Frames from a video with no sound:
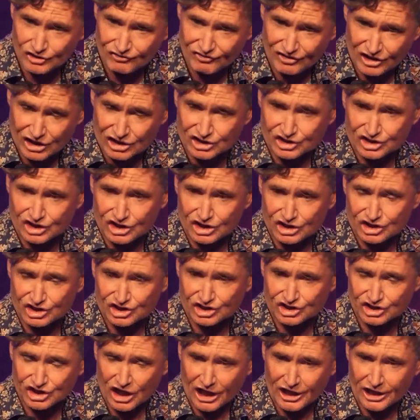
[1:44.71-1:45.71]
have you considered
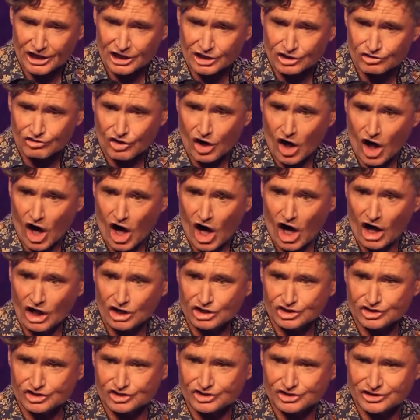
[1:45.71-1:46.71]
shutting your
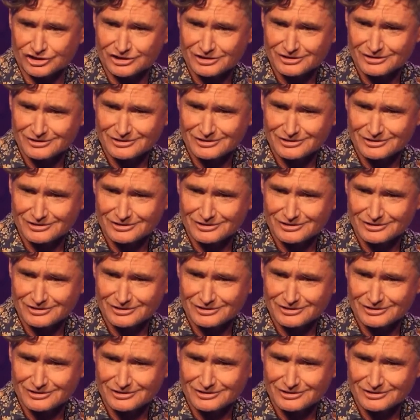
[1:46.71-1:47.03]
eyes?